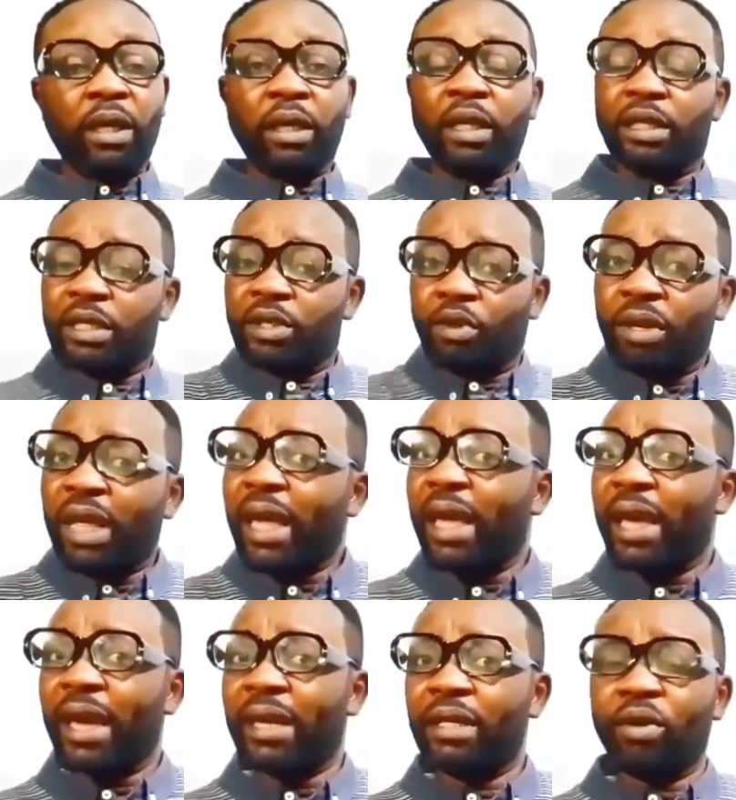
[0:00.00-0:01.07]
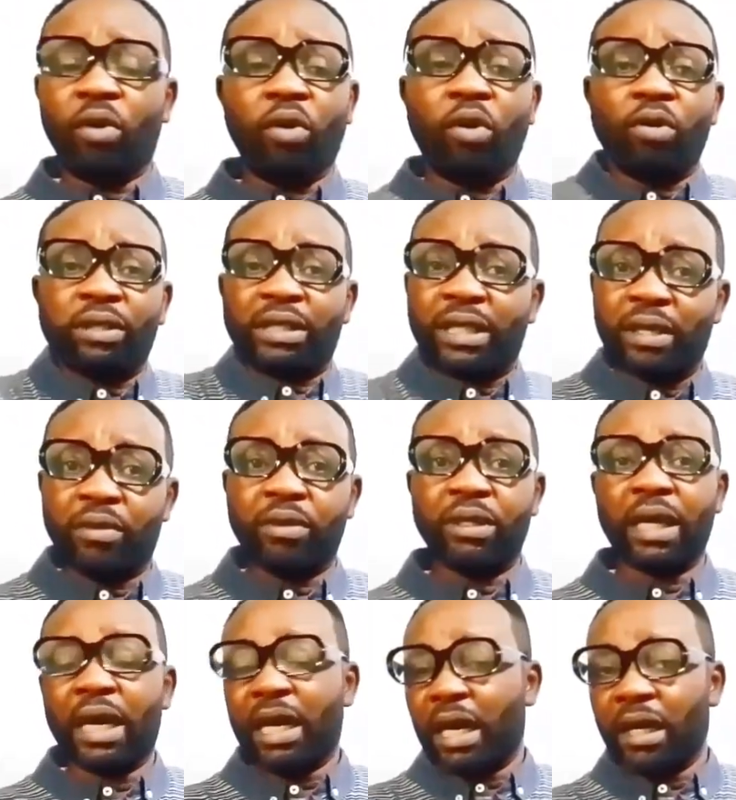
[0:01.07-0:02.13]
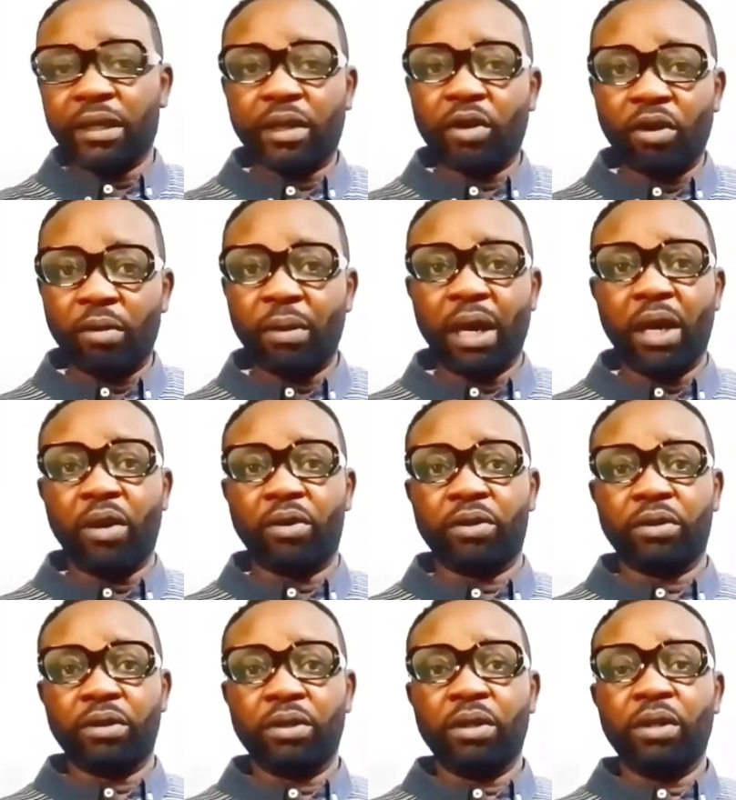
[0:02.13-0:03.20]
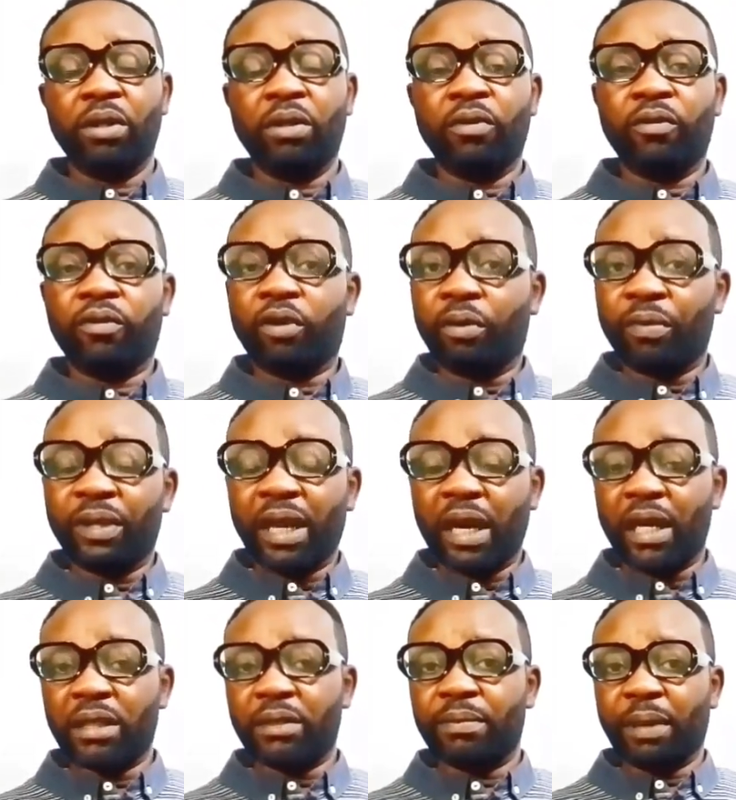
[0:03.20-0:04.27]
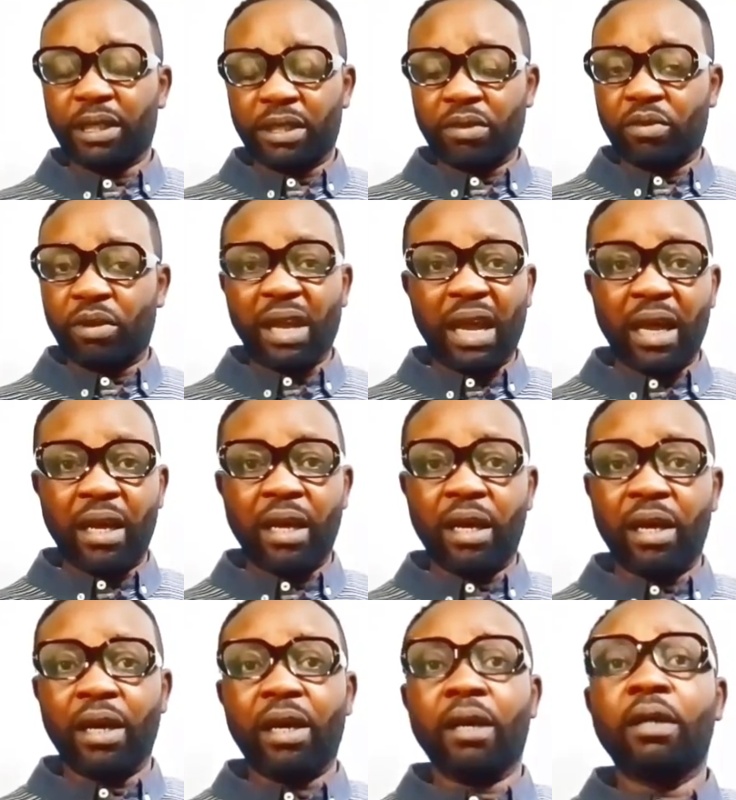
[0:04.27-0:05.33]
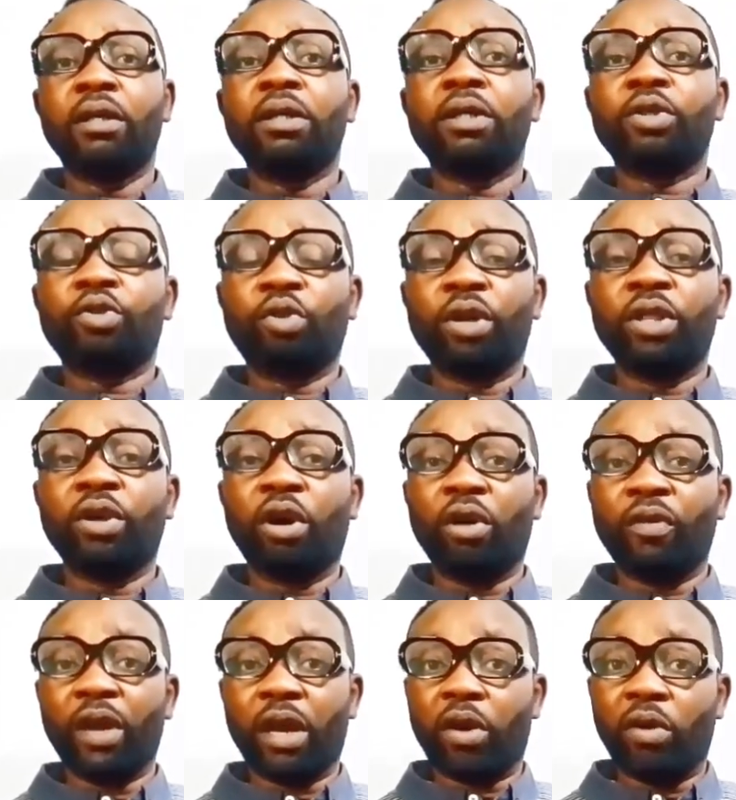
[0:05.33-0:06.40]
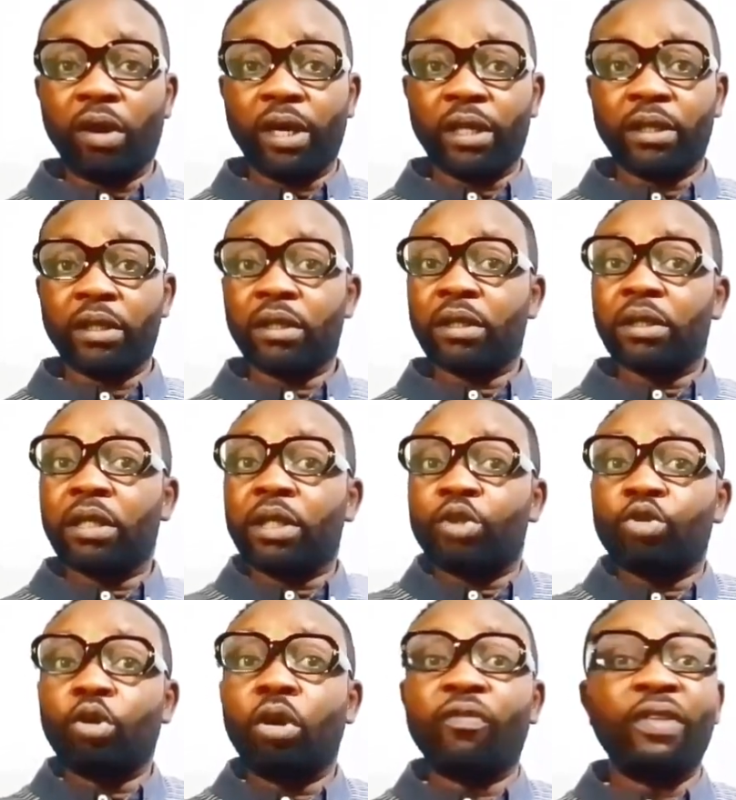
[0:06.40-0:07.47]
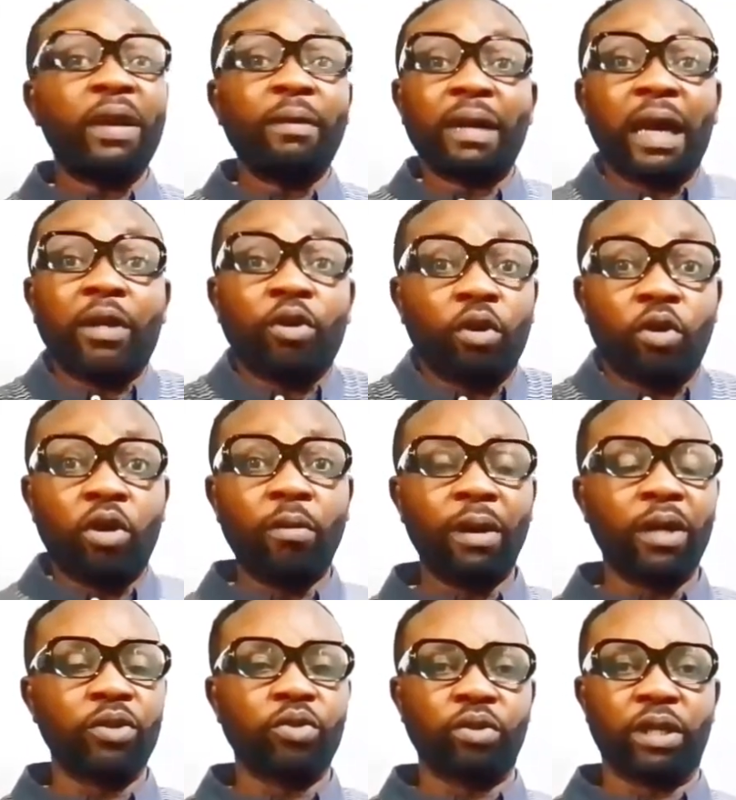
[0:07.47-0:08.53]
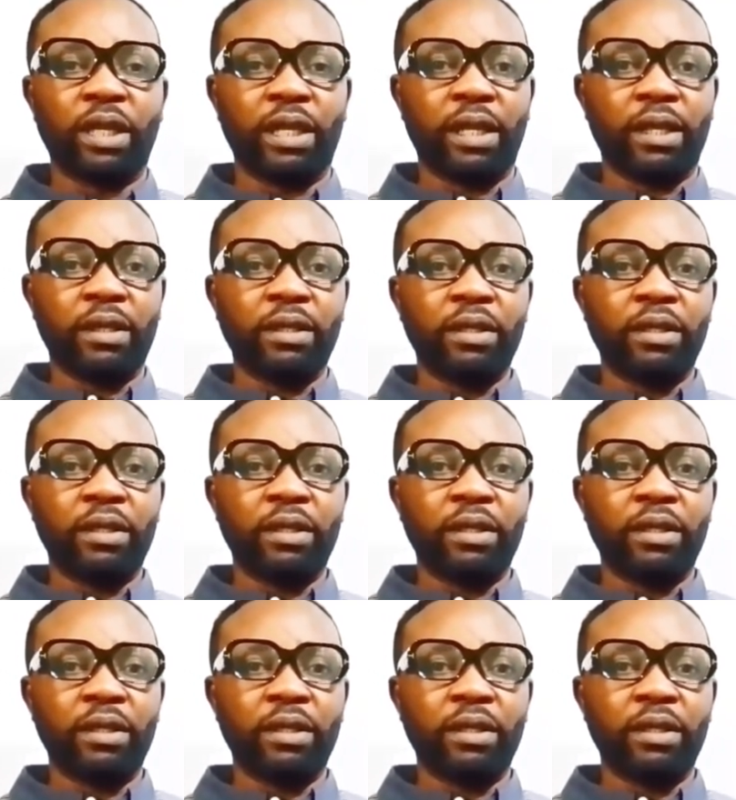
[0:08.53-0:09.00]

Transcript: it is only head or tail that can come out from that particular throwing of a coin. The two of them cannot come out together.